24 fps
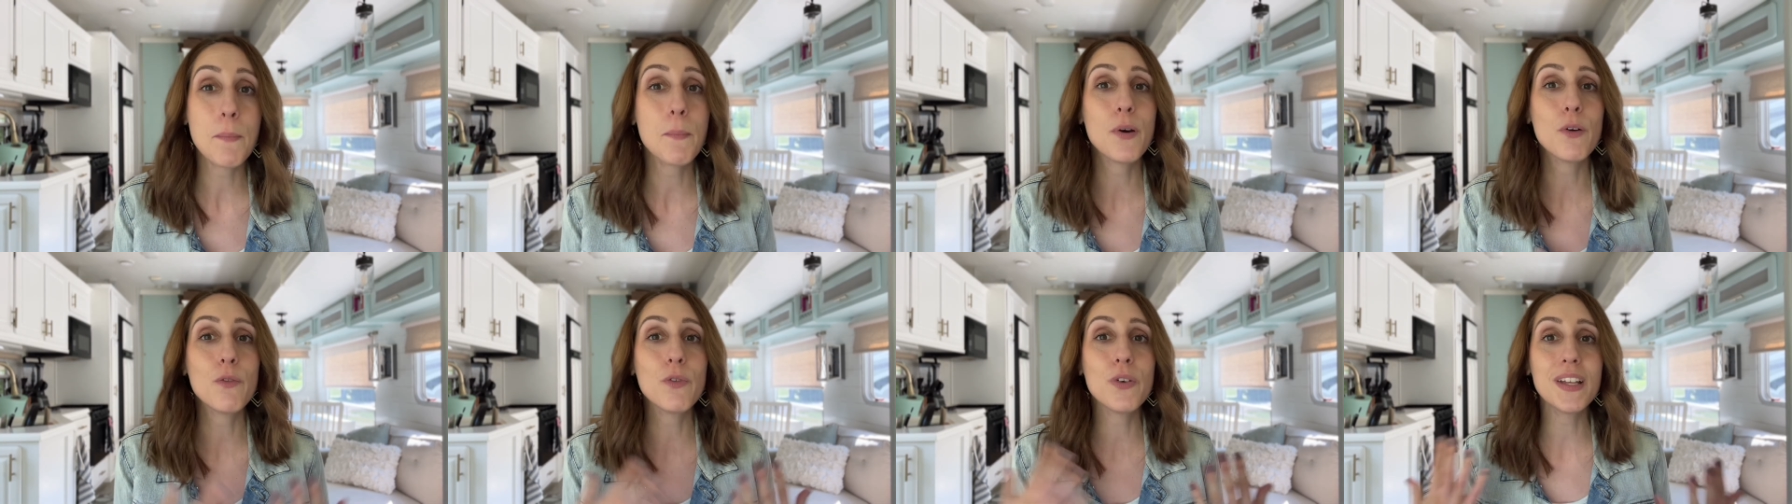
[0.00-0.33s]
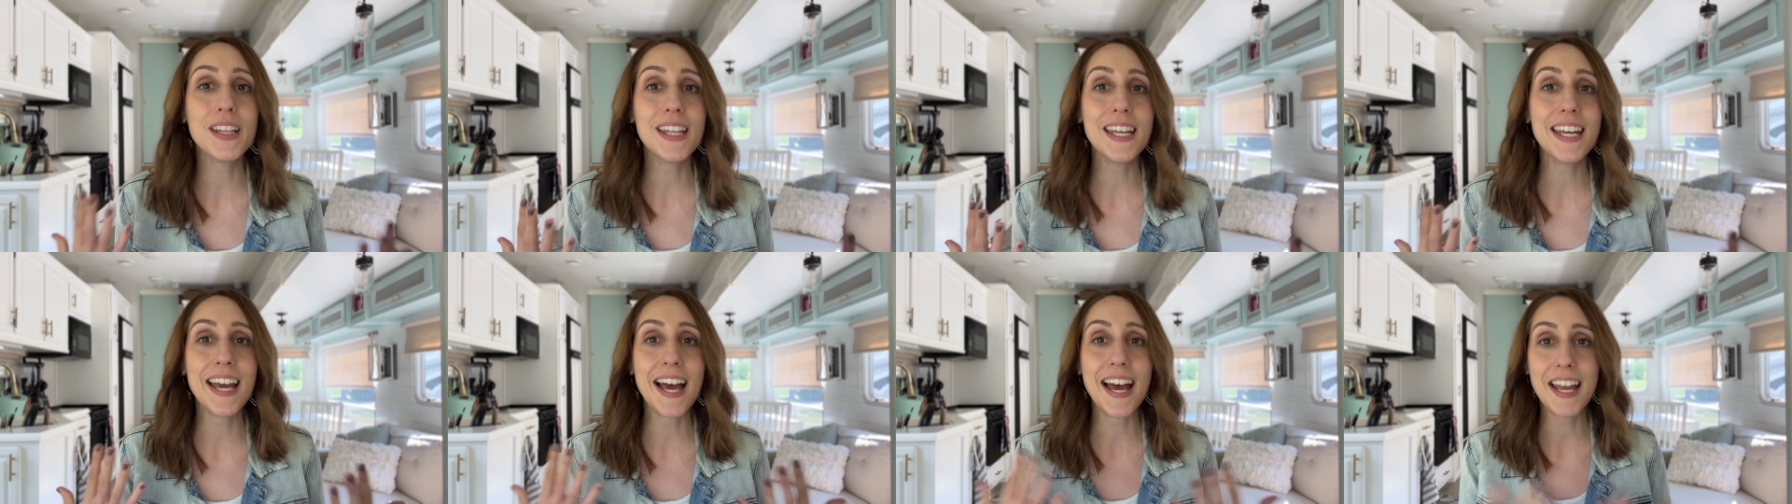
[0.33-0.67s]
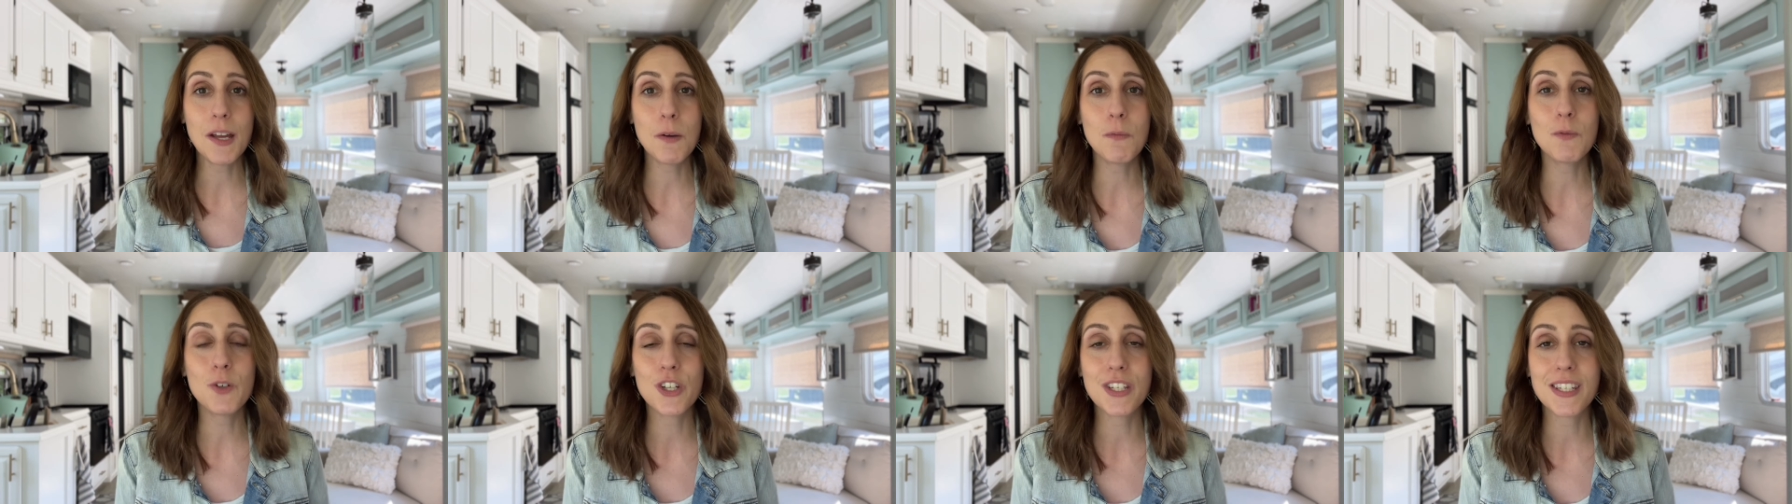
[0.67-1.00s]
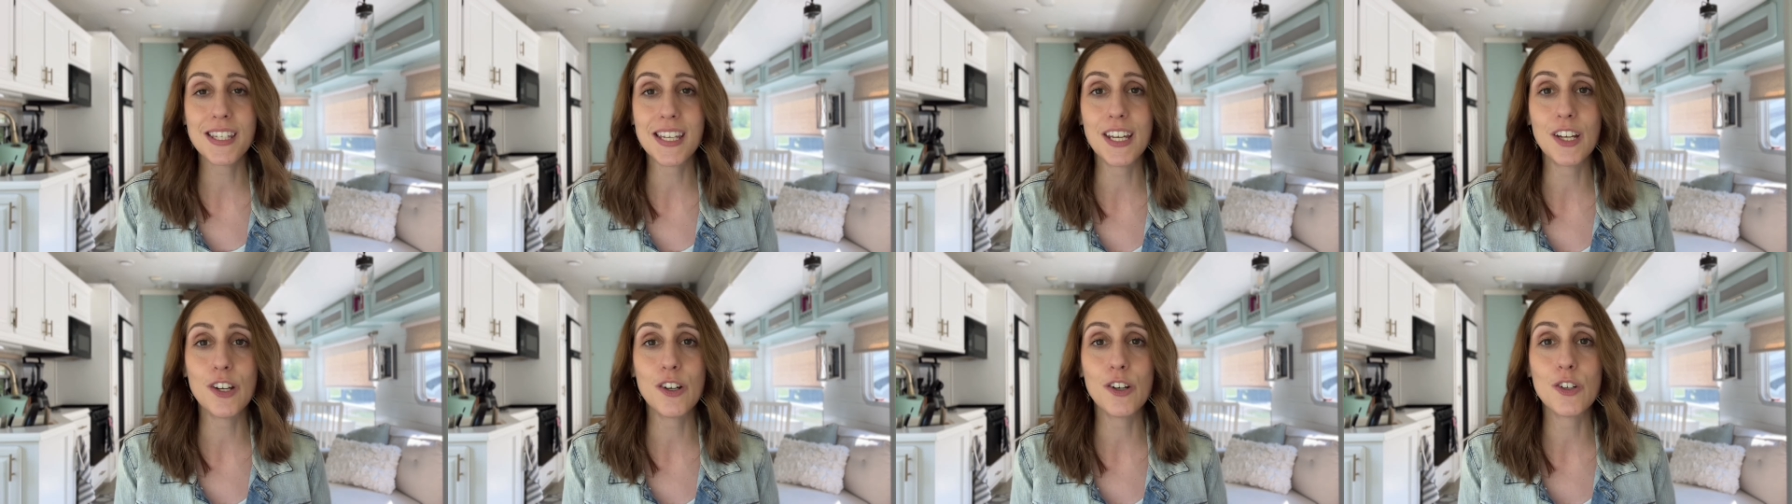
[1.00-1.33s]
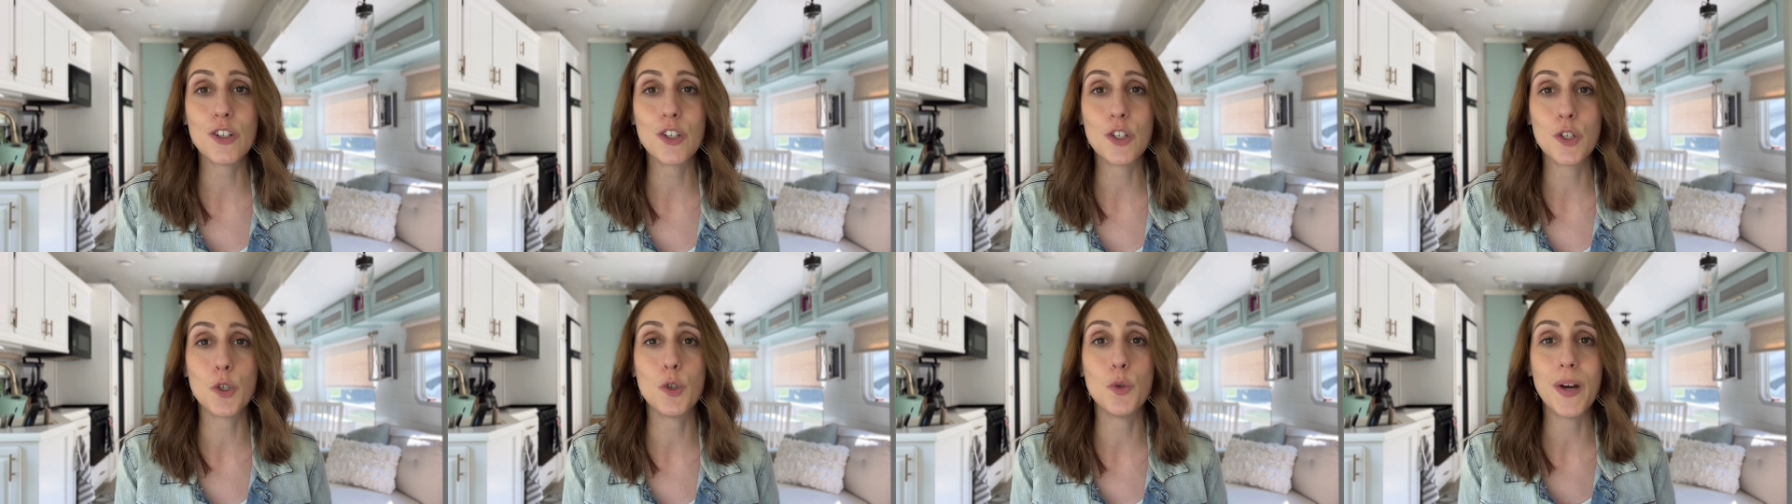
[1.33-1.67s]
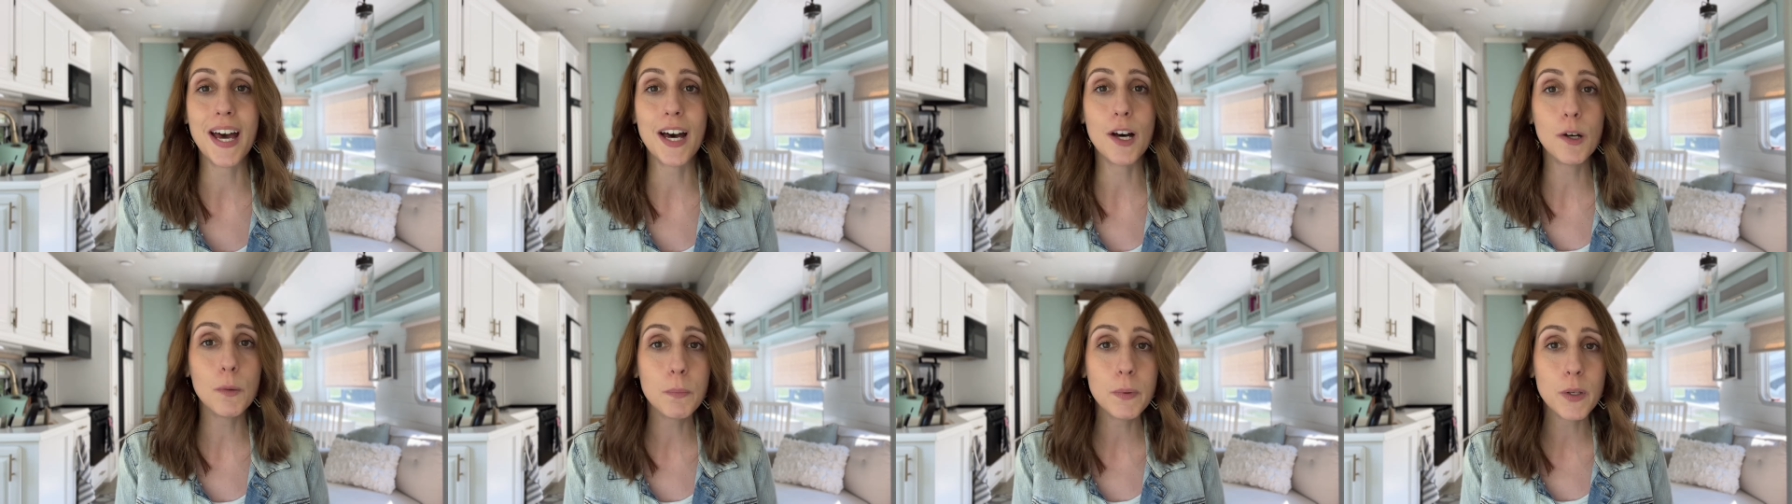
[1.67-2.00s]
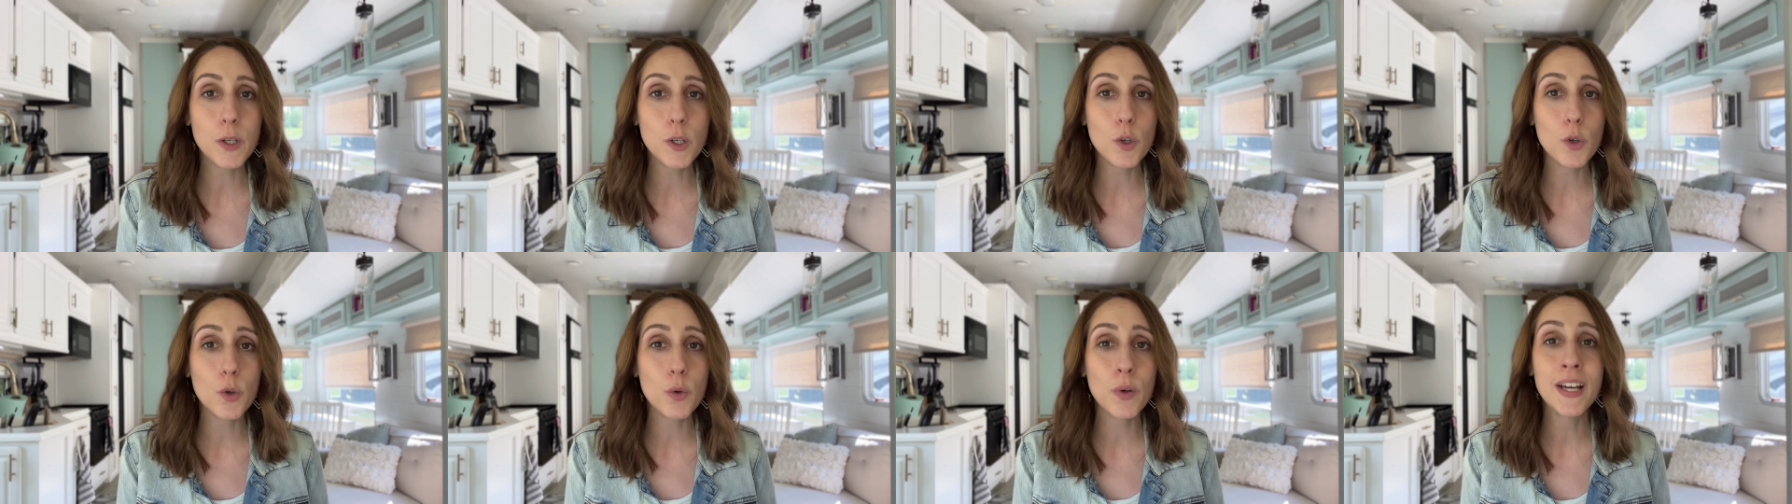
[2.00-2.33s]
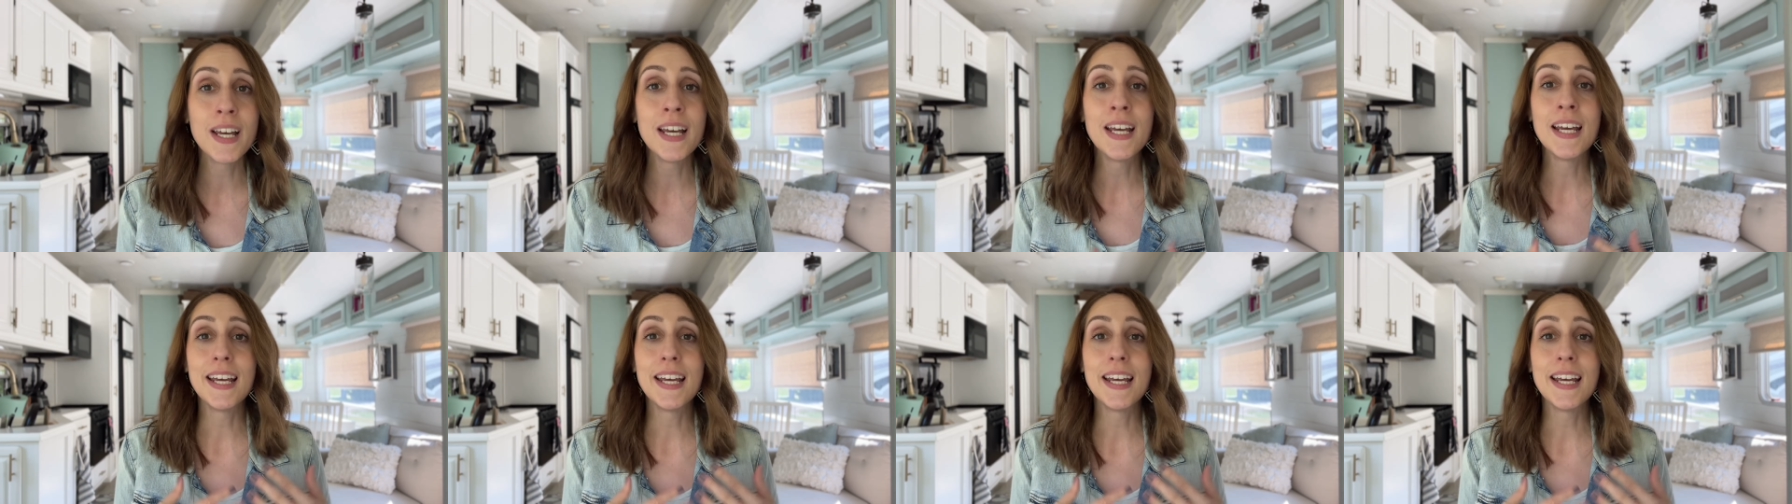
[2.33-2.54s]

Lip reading: but really I am just here to help you